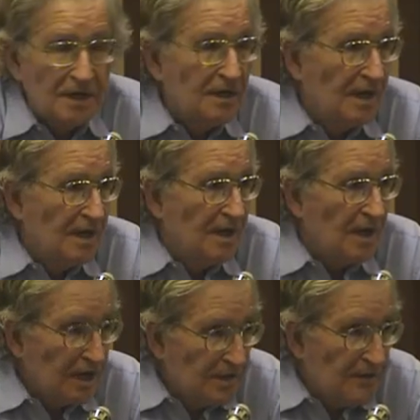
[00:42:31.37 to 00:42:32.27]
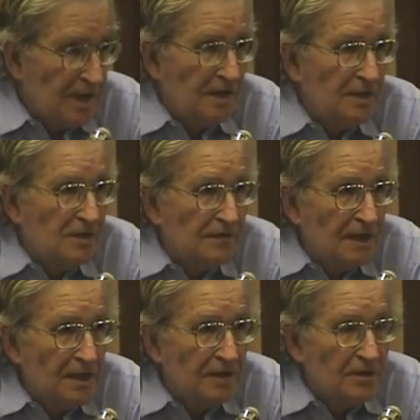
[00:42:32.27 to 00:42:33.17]
agricultural
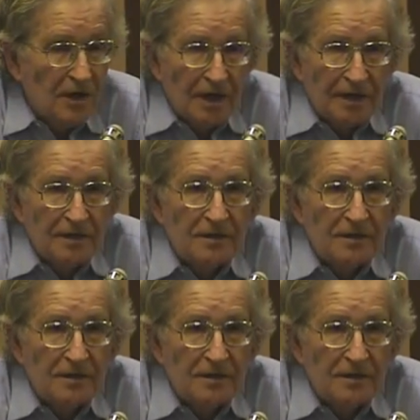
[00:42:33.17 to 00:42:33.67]
cooperatives, and so on.